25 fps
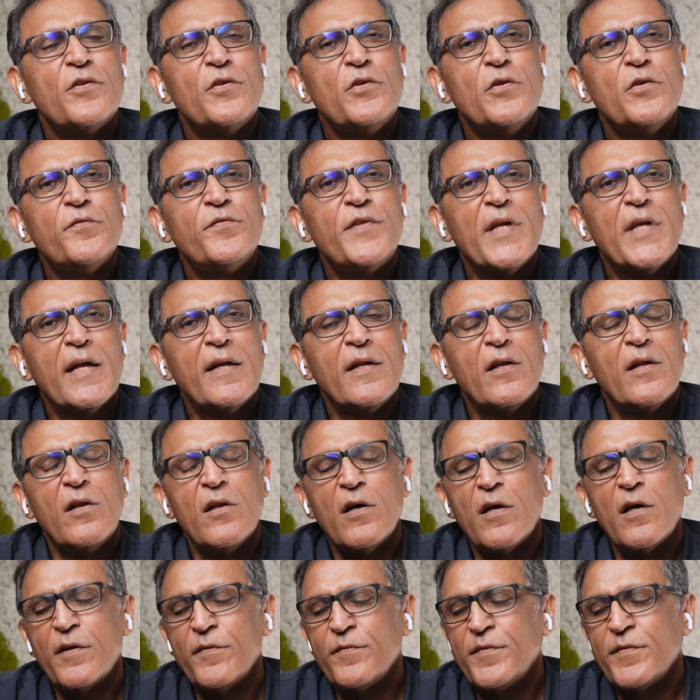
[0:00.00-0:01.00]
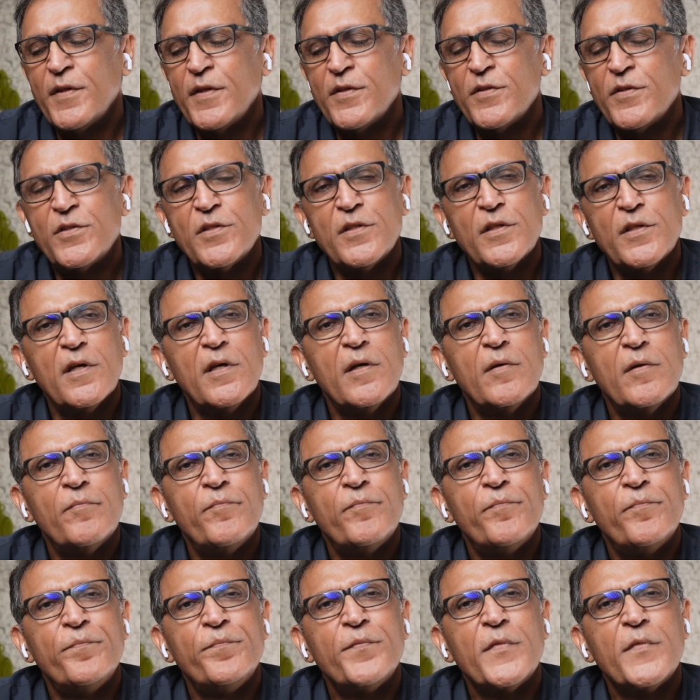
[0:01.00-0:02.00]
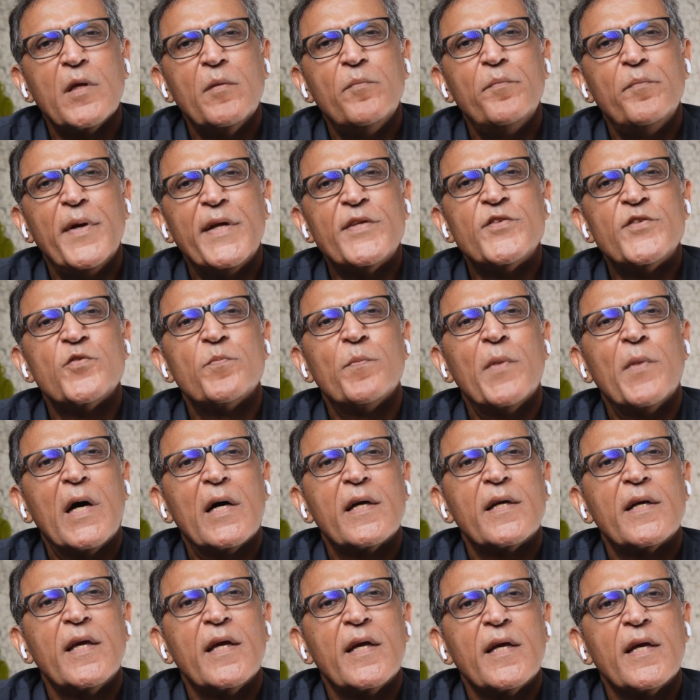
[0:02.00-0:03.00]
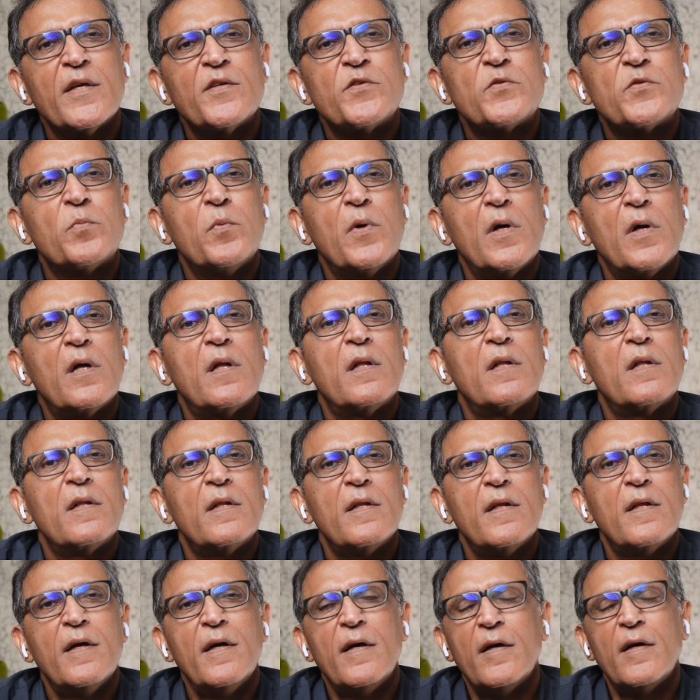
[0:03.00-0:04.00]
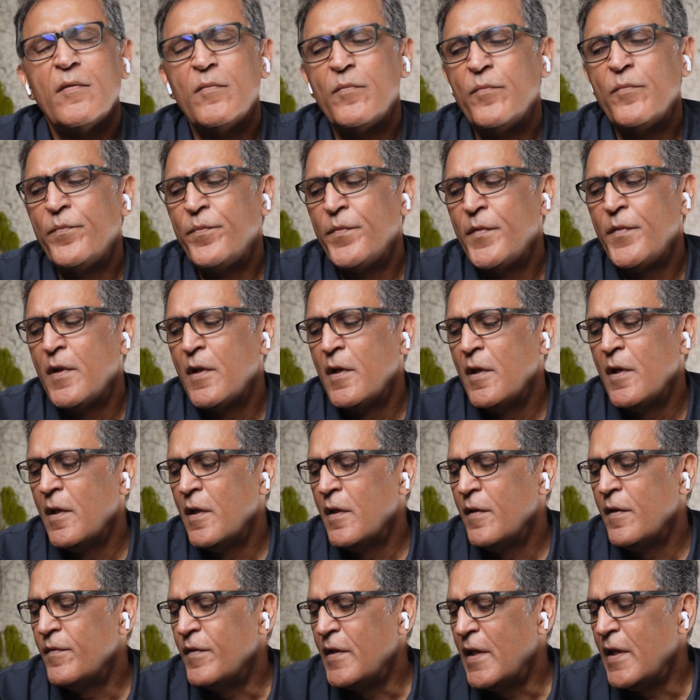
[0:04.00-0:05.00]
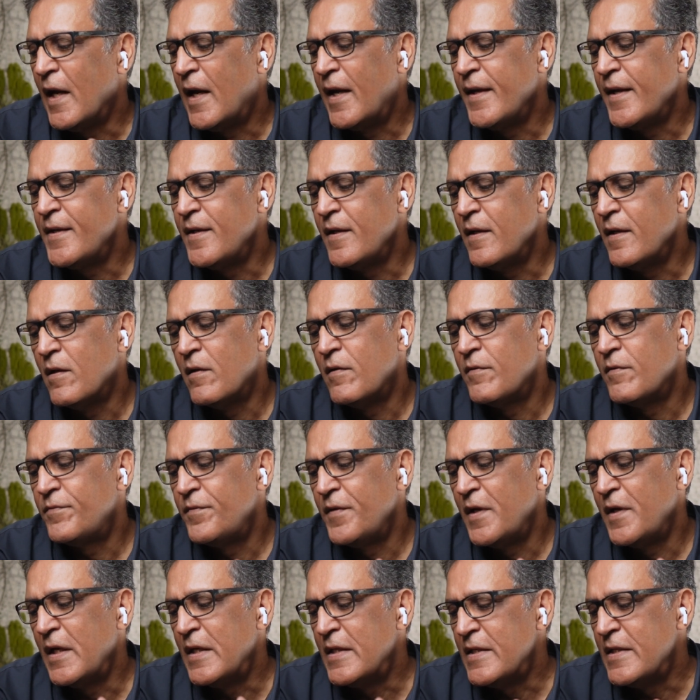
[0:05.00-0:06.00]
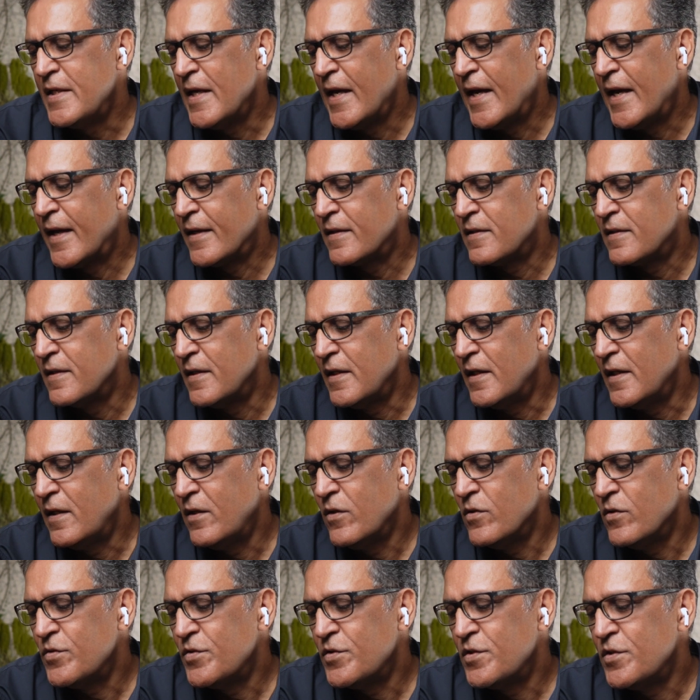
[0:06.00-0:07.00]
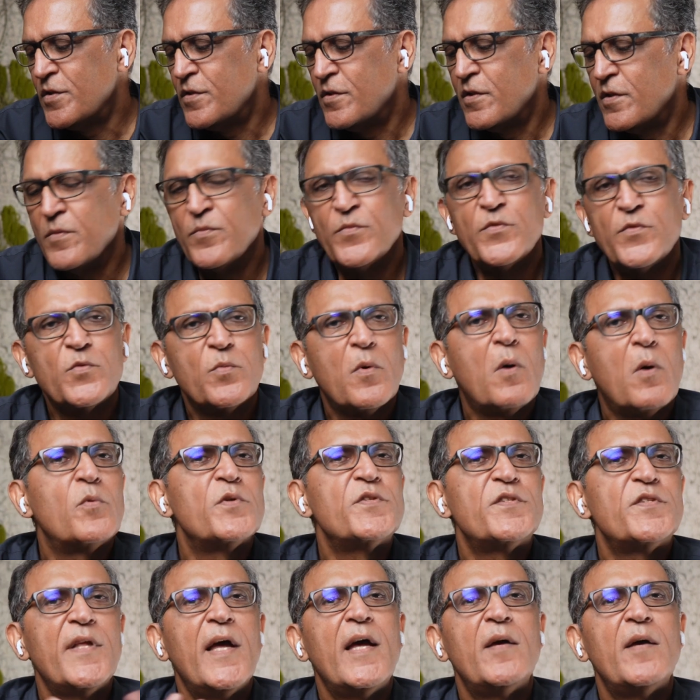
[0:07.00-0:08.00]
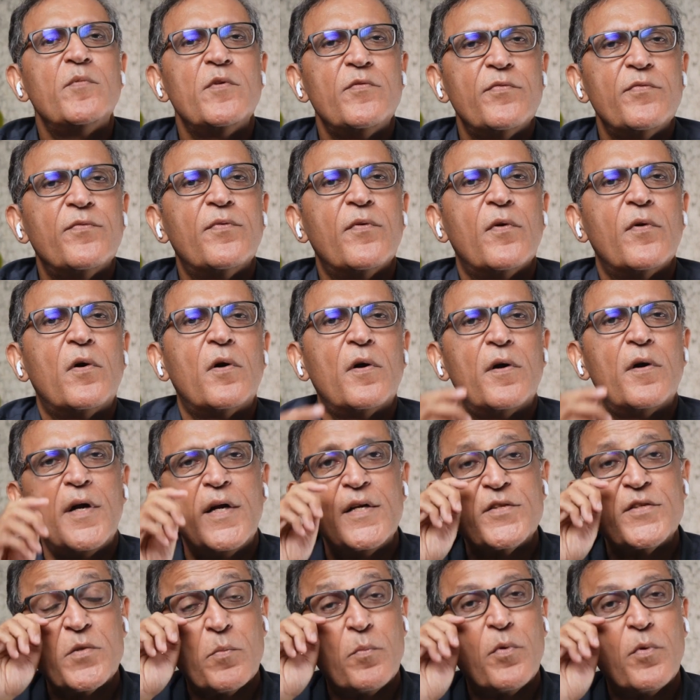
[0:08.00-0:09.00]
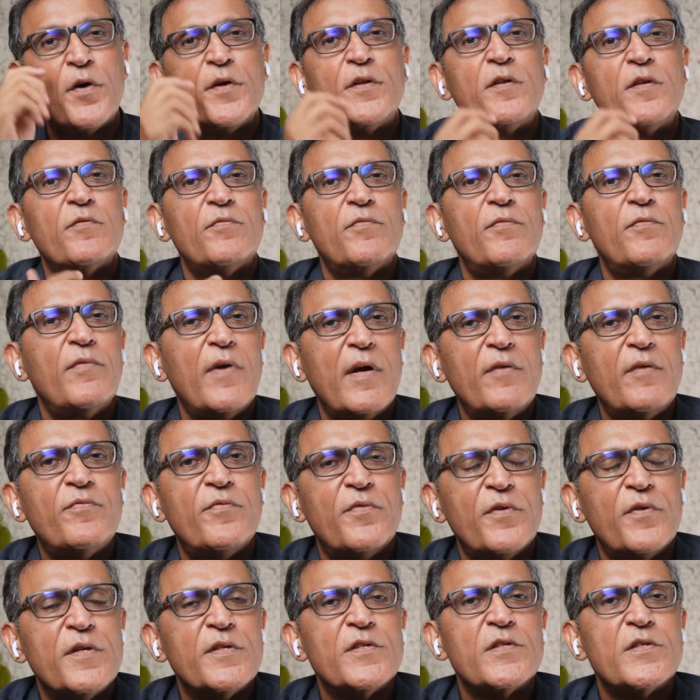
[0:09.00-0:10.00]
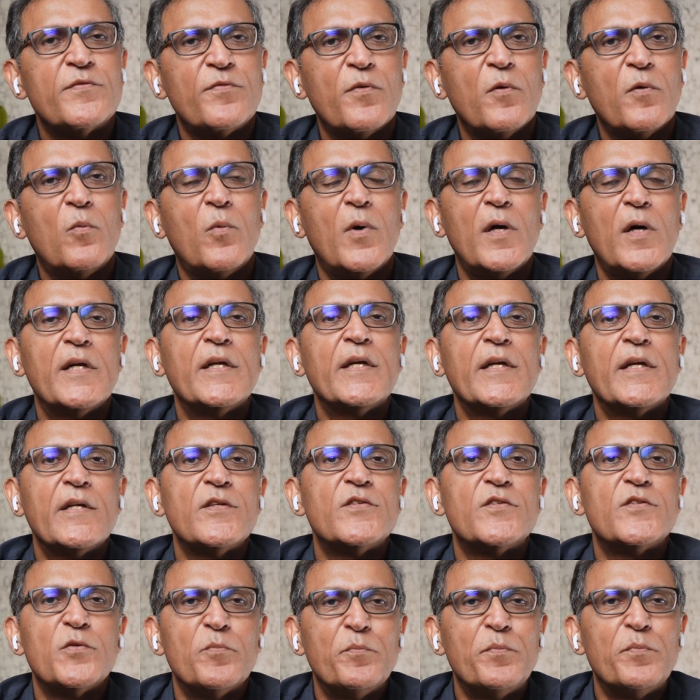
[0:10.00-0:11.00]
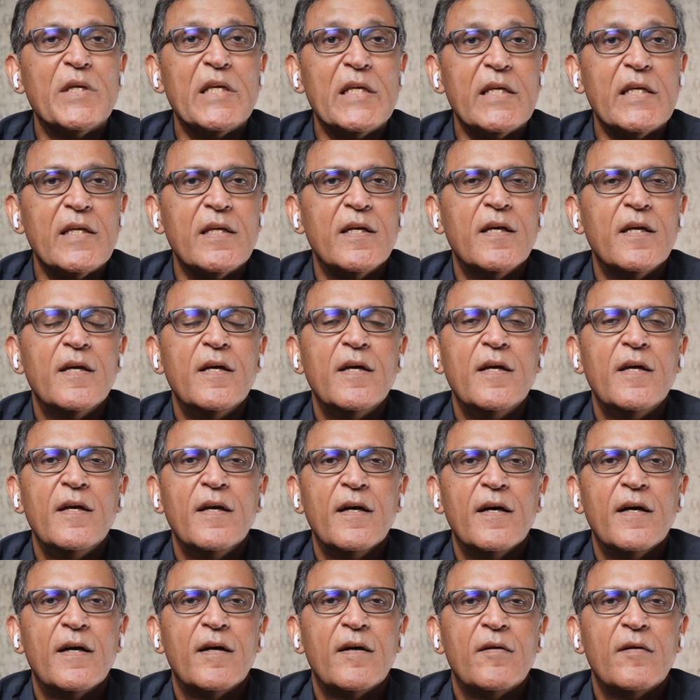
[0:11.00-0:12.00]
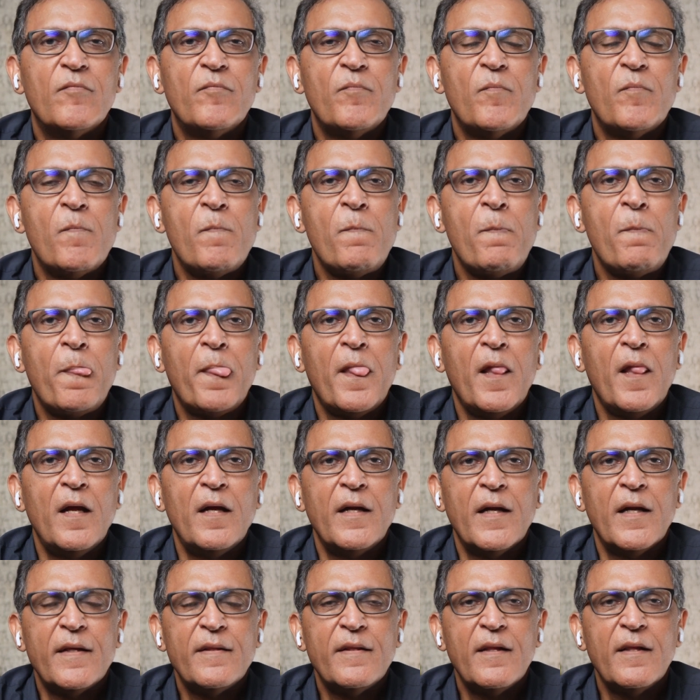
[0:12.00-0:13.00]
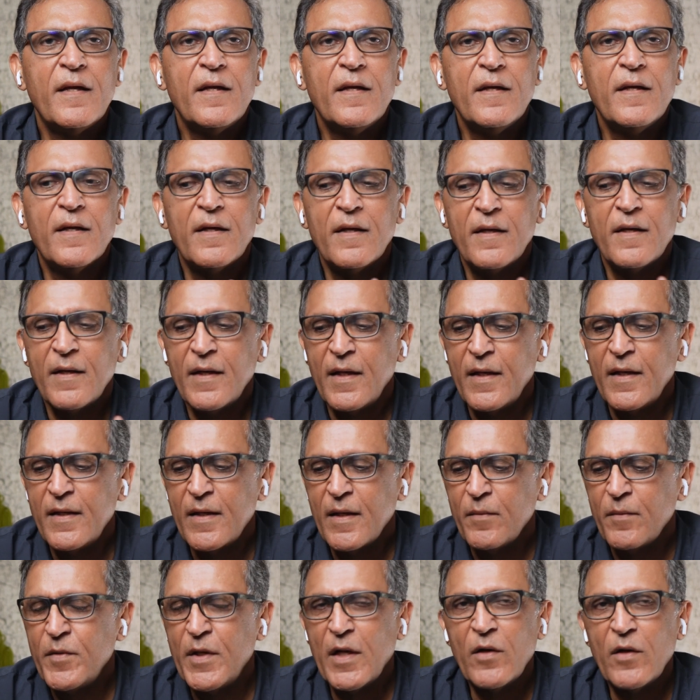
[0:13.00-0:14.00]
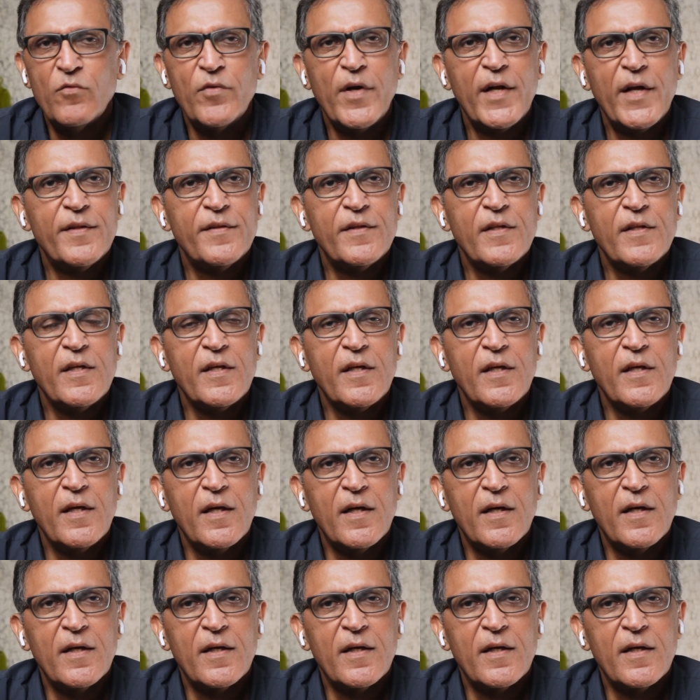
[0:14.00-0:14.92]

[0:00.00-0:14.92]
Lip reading: you've done a lot of this benchmarking as well. The idea of intact ecosystems, what was there before as a point of reference for what needs to be. And I think, I read the